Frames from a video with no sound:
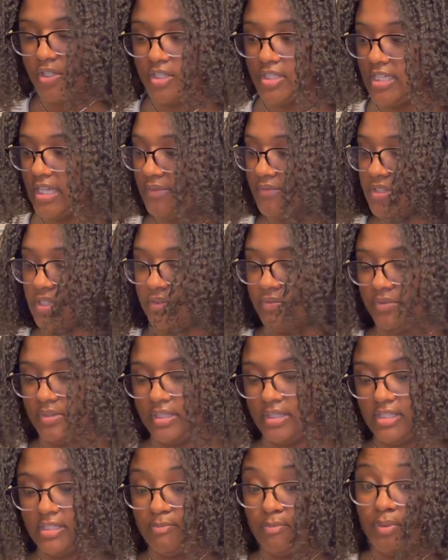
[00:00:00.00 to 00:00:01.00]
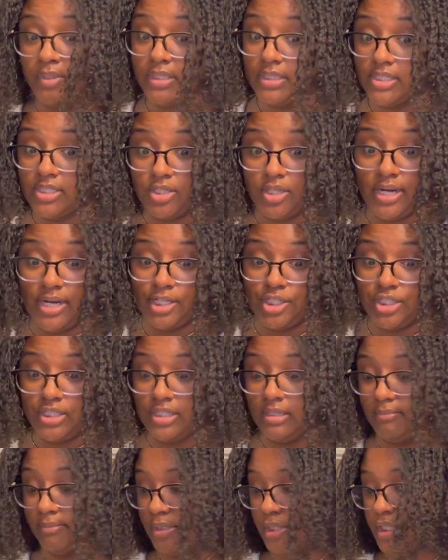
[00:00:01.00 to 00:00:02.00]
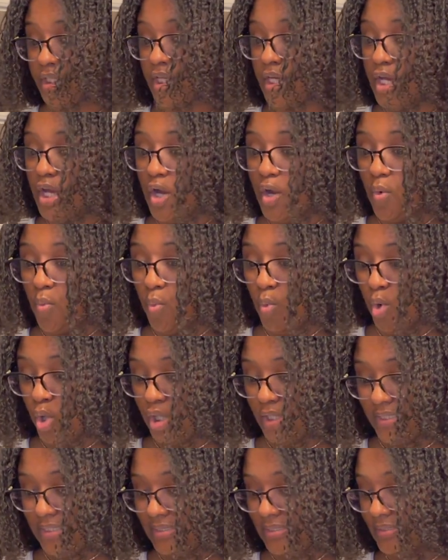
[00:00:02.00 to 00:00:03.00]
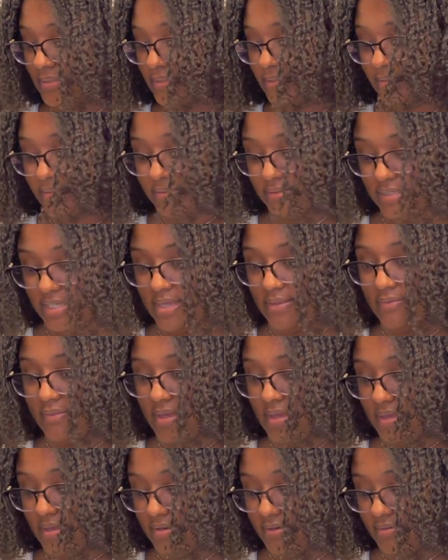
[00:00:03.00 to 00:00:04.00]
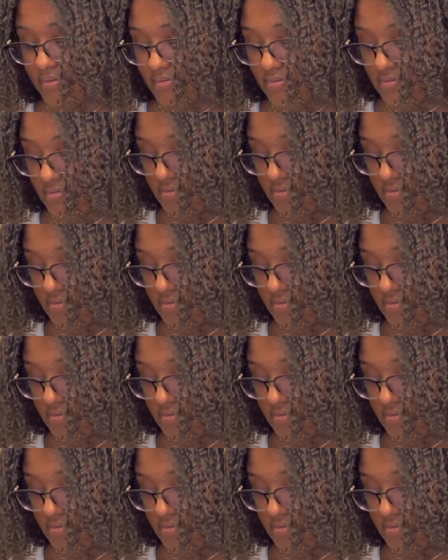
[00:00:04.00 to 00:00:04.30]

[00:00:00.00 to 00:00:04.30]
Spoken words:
Safety. These booklets are actually numbered 1, and then